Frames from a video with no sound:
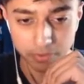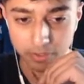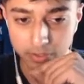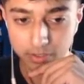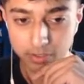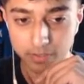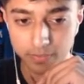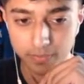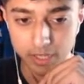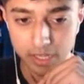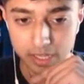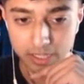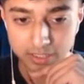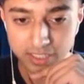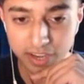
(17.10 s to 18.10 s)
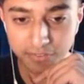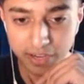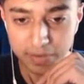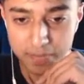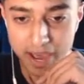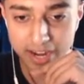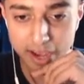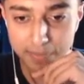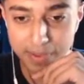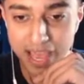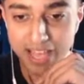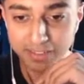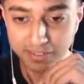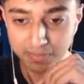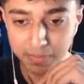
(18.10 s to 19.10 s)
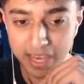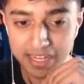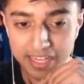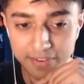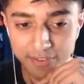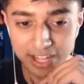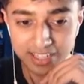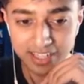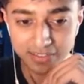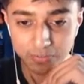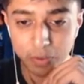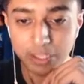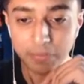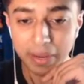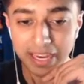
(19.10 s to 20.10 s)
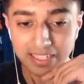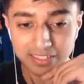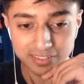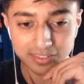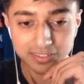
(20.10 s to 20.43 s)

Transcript: Something might happen! I'm infected, which means